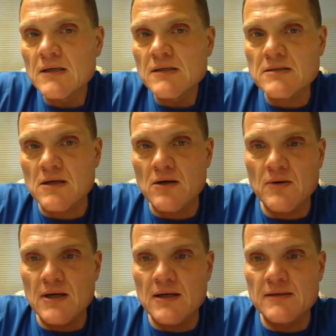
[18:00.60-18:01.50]

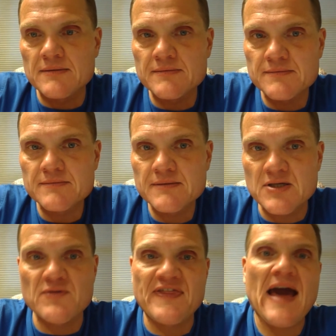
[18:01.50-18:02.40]
So
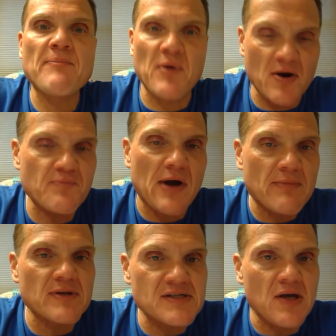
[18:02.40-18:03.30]
that part,
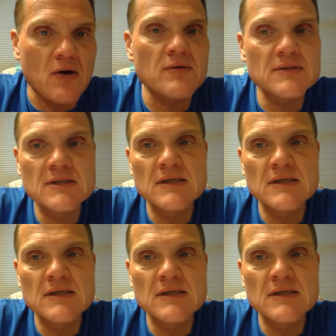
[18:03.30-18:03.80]
probably so.